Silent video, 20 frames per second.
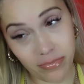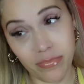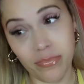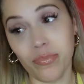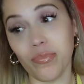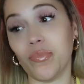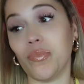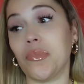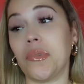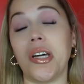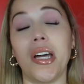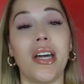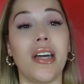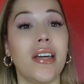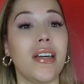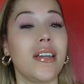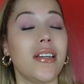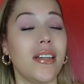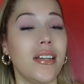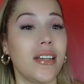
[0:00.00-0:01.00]
Okay.
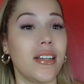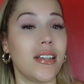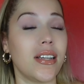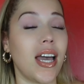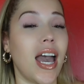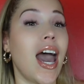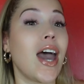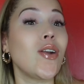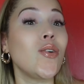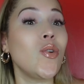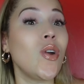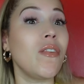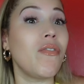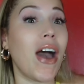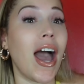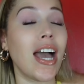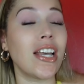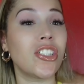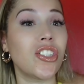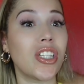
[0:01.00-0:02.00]
I don't know if
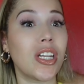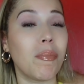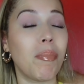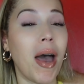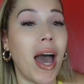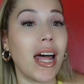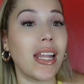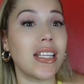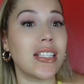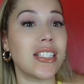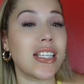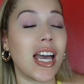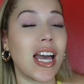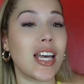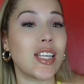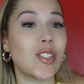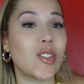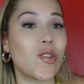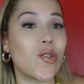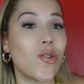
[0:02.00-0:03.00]
I should
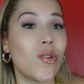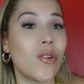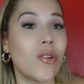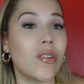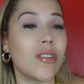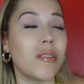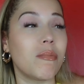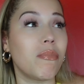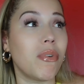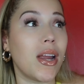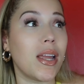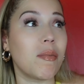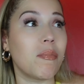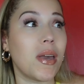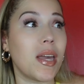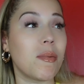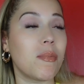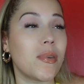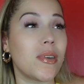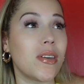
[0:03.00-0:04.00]
apologize to all the break
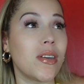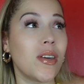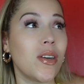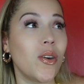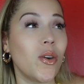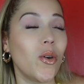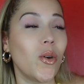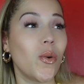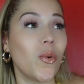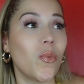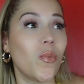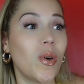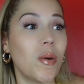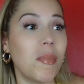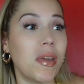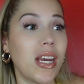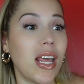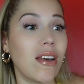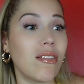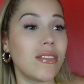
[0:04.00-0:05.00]
baby women
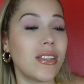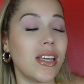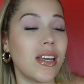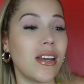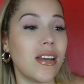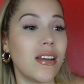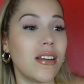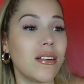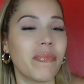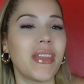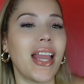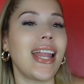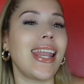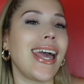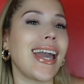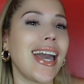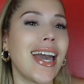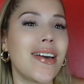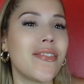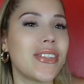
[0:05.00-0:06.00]
out there. Not like
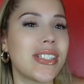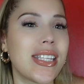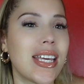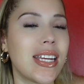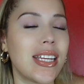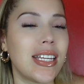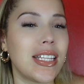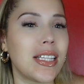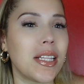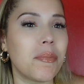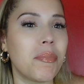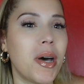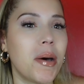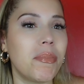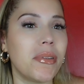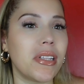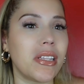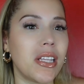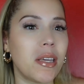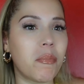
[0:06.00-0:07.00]
I ever said anything
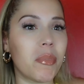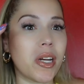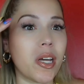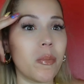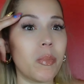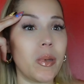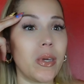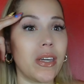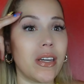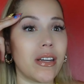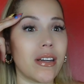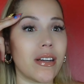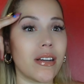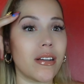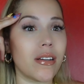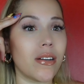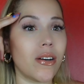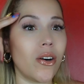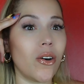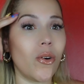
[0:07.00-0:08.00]
publicly, but up here,
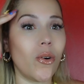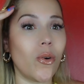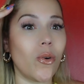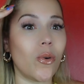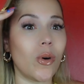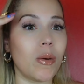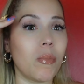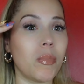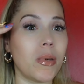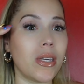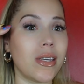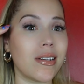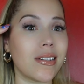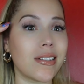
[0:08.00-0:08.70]
oh, it be